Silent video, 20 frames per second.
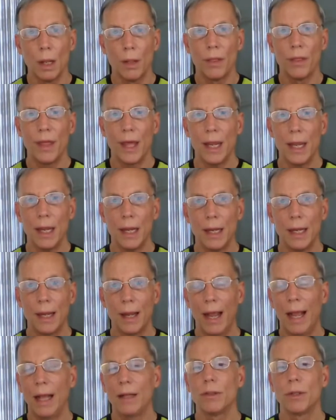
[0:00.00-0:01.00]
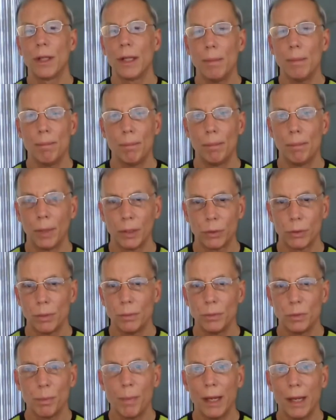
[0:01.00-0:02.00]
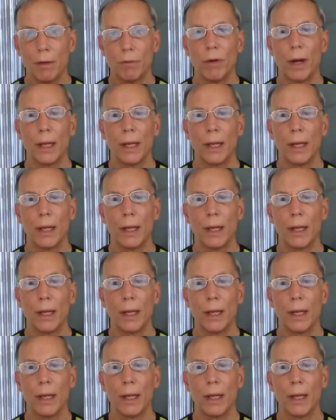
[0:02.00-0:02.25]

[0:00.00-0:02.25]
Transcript: they actually mushrooms make